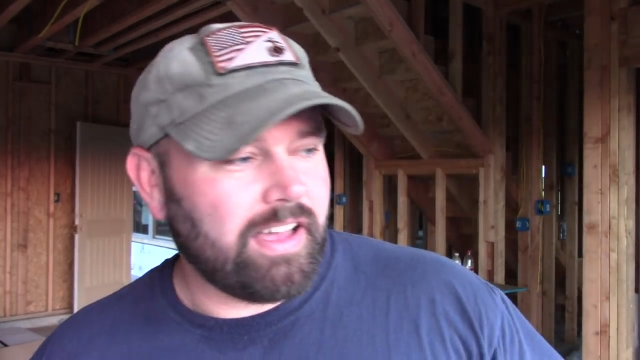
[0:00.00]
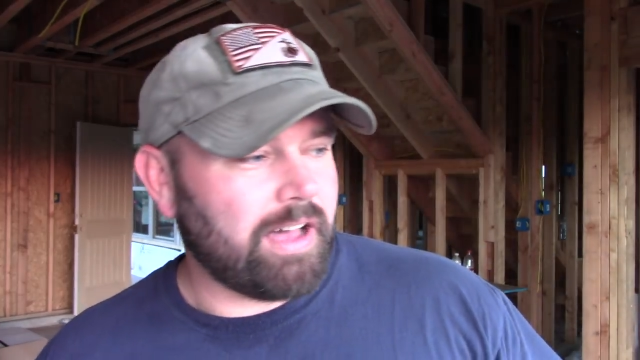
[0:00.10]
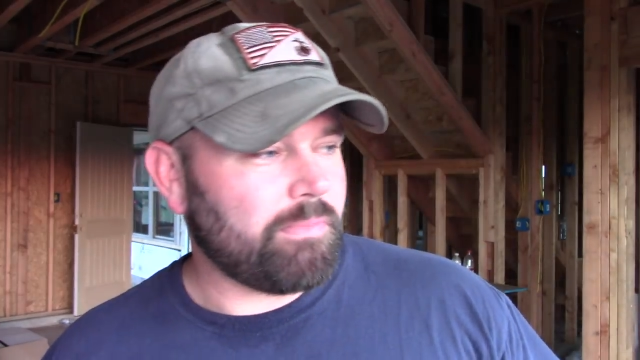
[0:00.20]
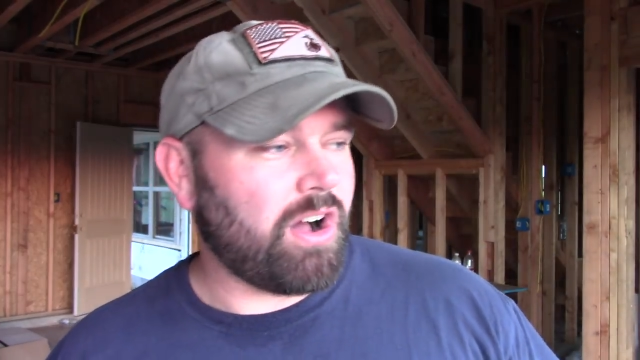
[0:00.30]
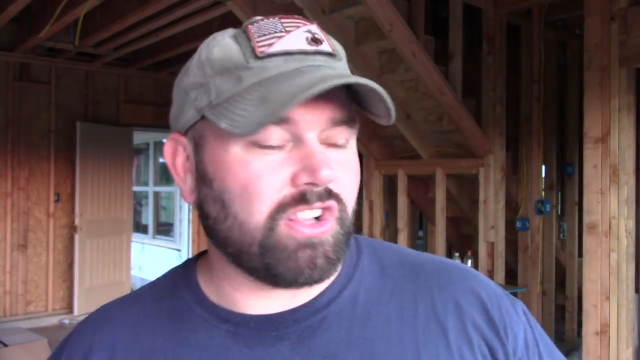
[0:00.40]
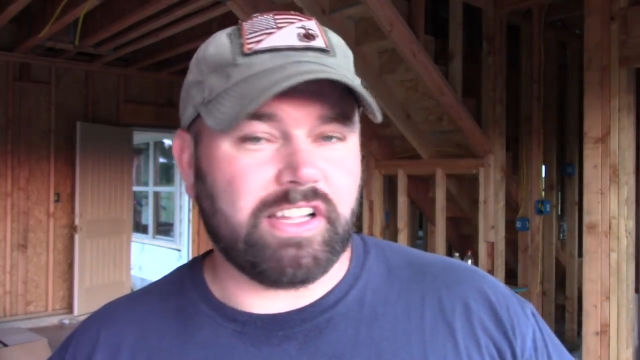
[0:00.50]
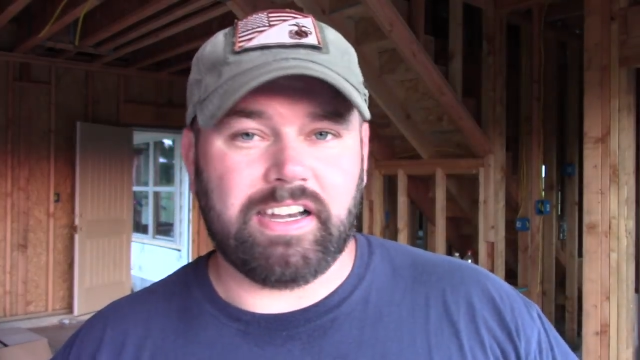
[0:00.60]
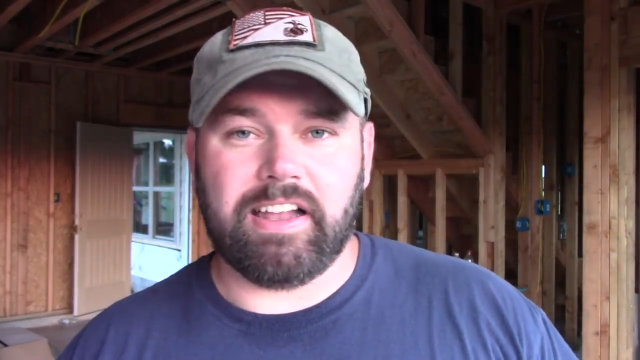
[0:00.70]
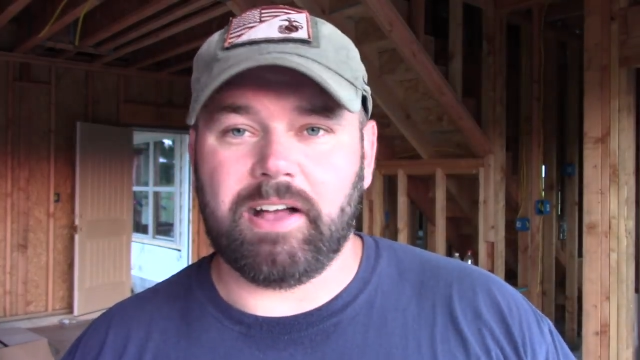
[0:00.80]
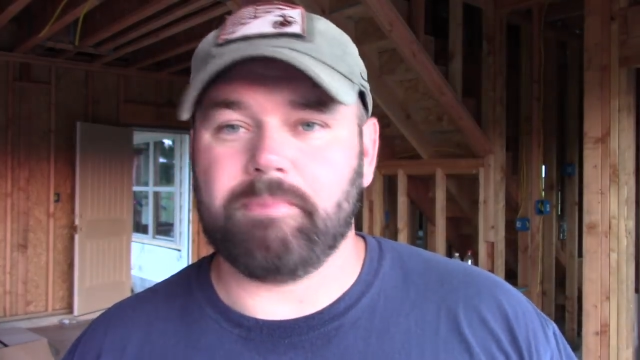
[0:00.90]
Um, I'll clean
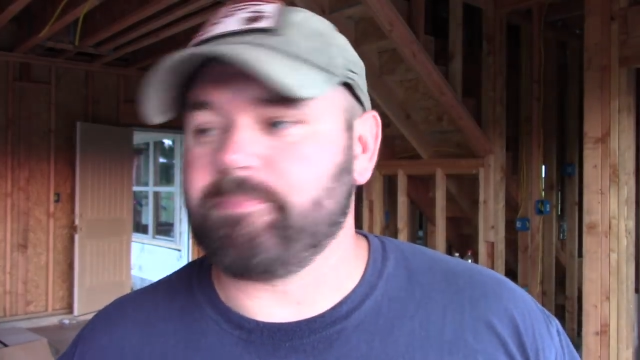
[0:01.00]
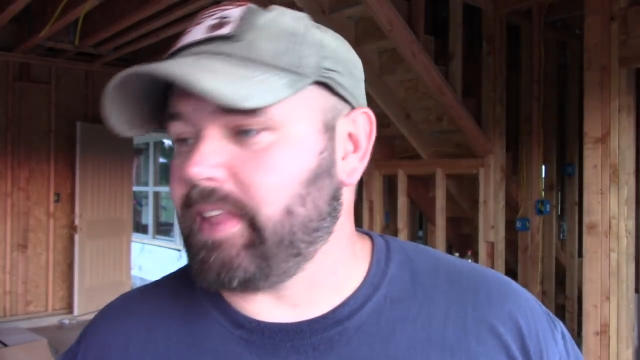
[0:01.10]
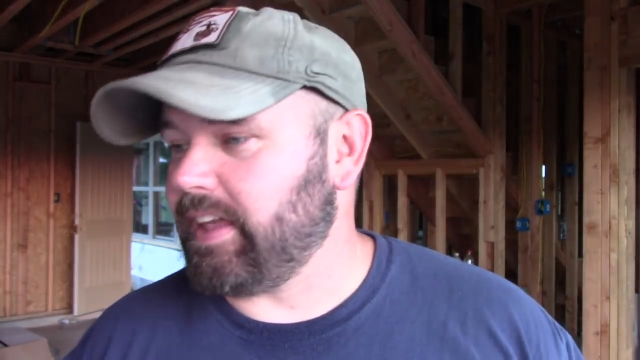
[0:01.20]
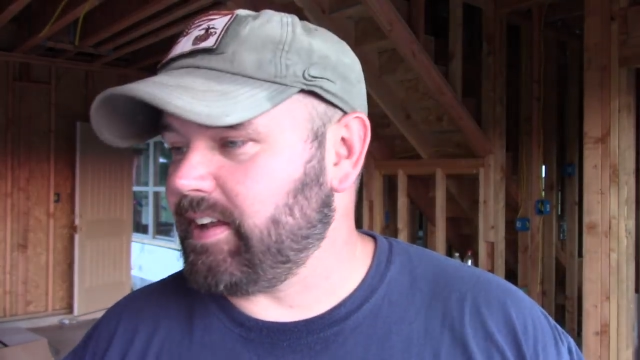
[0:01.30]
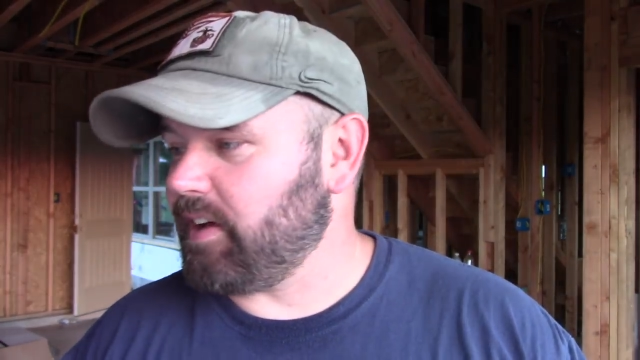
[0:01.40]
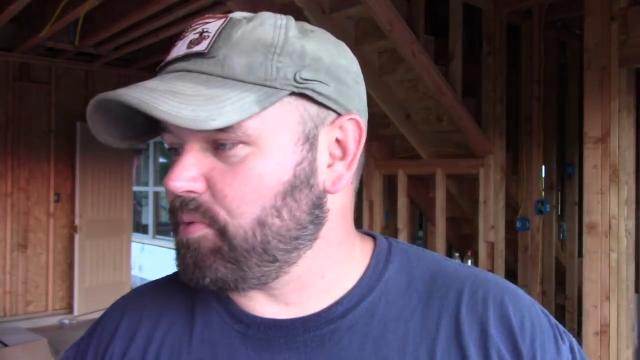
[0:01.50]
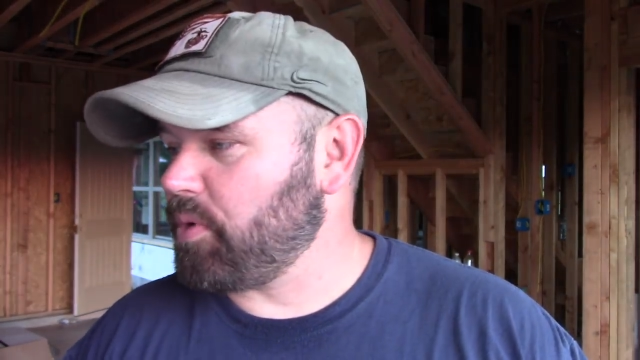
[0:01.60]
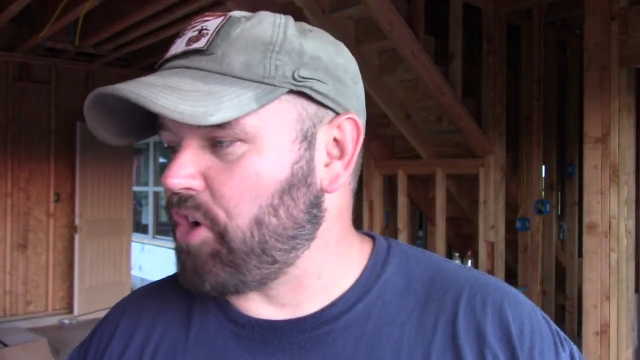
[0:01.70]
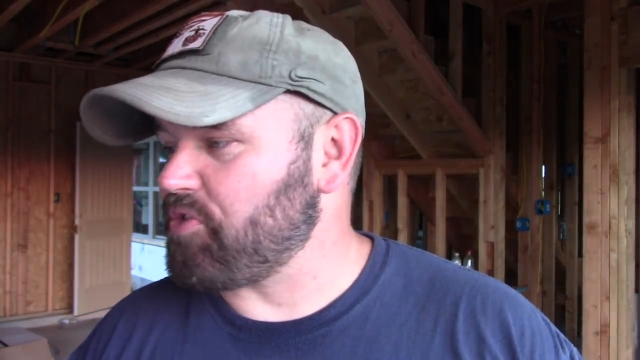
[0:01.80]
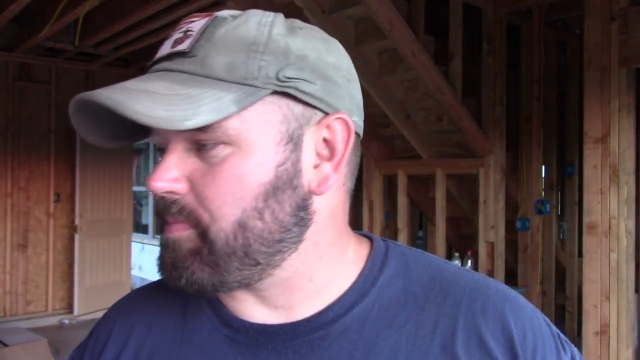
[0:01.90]
it up and uh, we'll
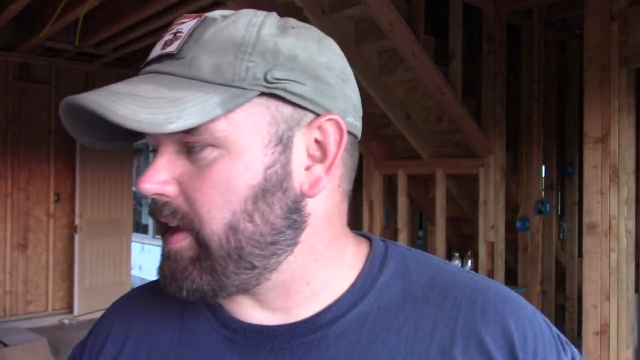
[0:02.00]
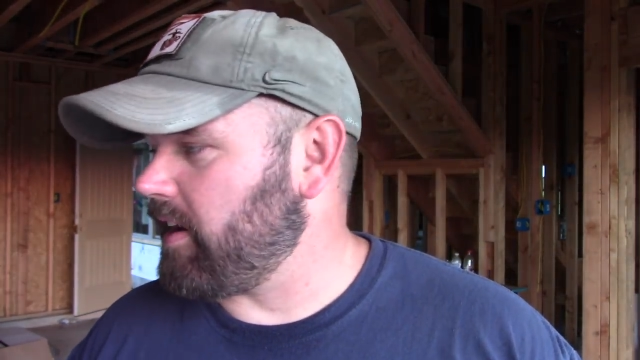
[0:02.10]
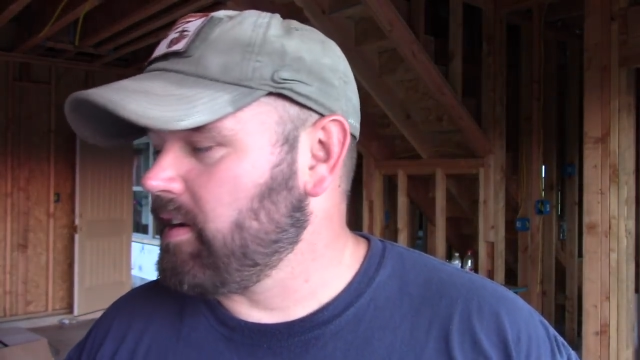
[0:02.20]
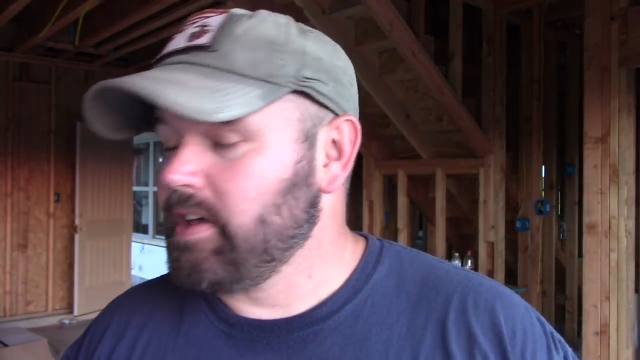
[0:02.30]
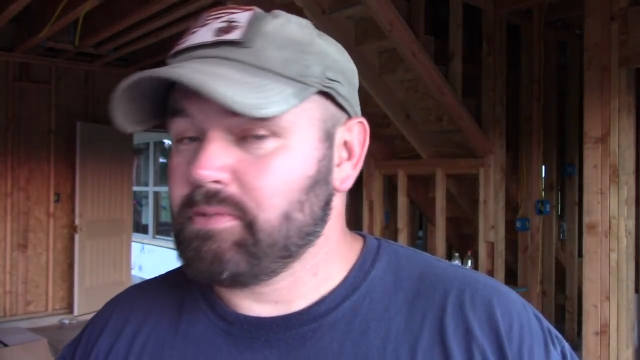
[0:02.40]
go from there.